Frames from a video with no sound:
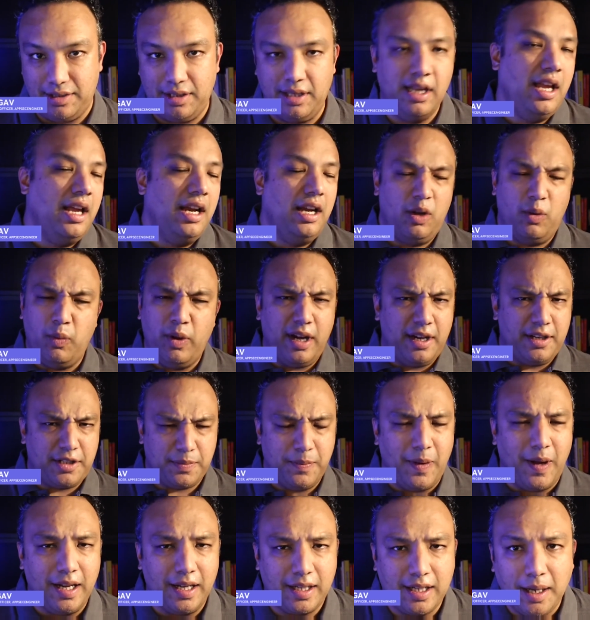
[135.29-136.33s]
We're a small
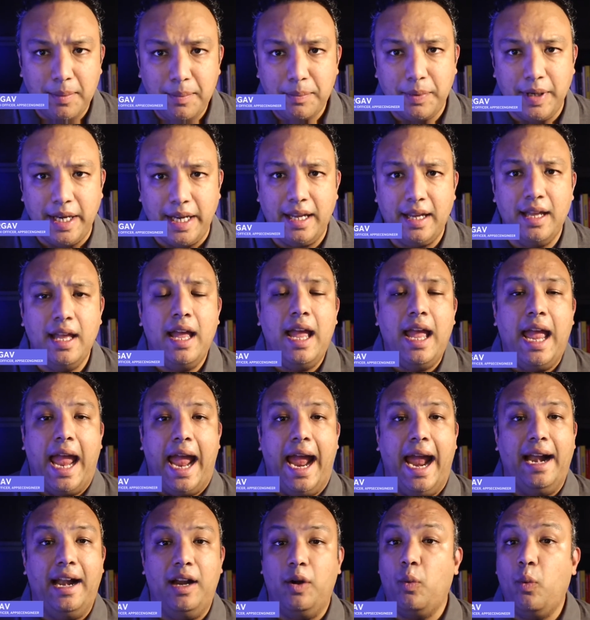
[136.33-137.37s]
company,
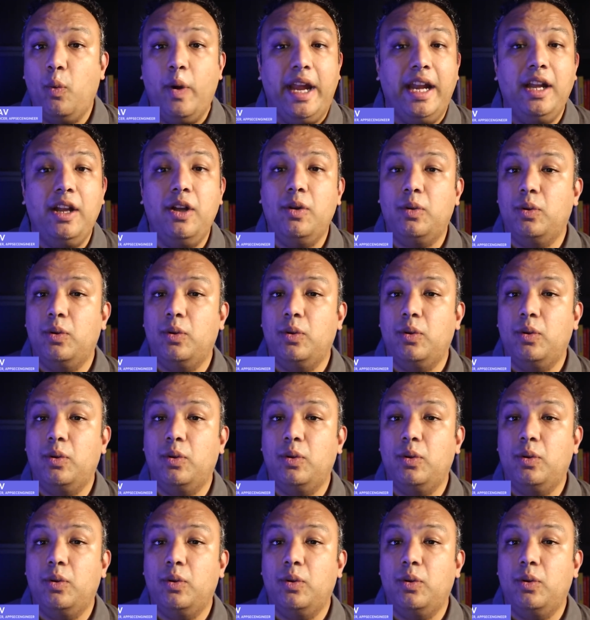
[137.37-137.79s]
and we don't